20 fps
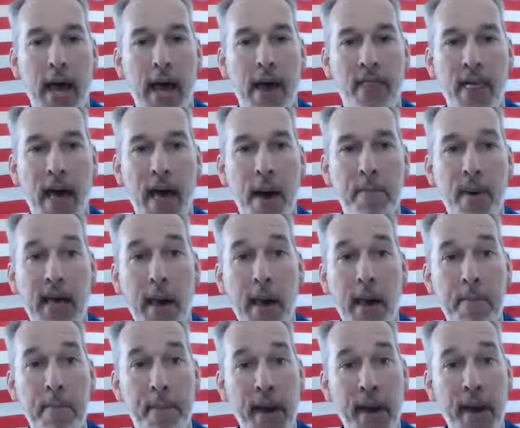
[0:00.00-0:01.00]
and that being
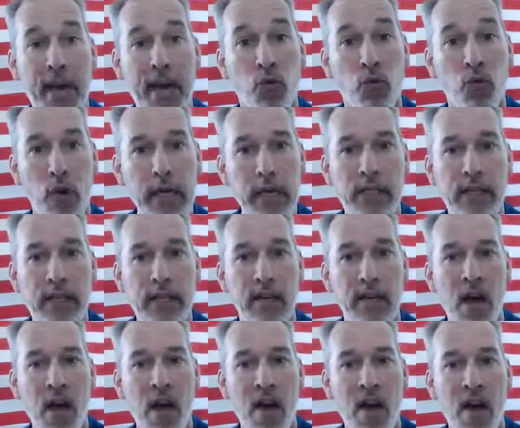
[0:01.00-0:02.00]
a big
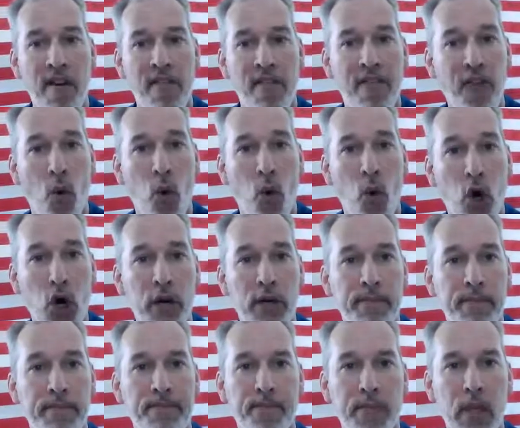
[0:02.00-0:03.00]
reason
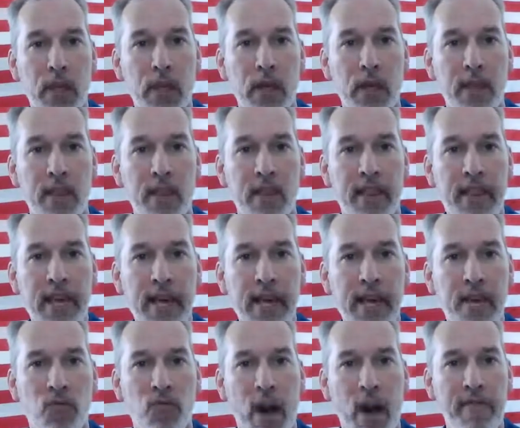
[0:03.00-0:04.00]
for
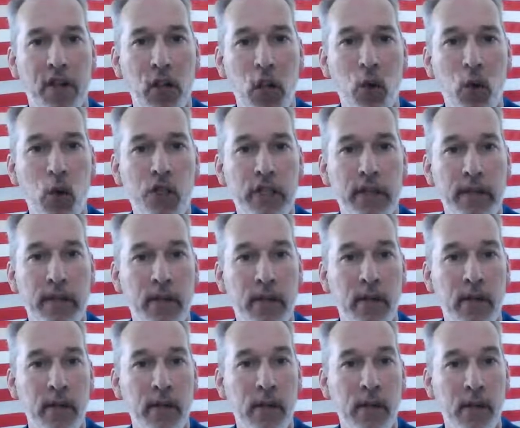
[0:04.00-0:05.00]
the
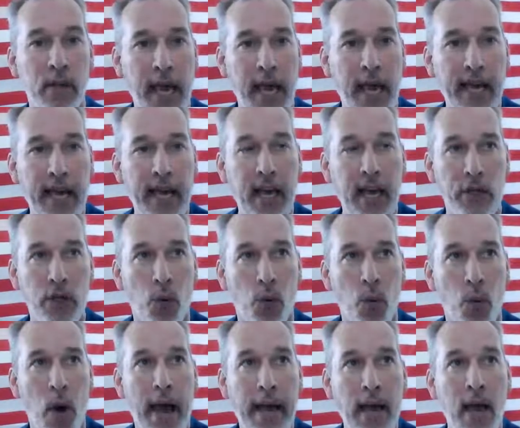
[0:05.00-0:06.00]
Revolution getting
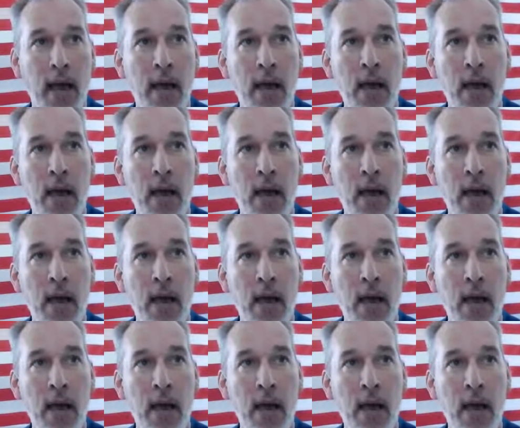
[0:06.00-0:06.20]
underway.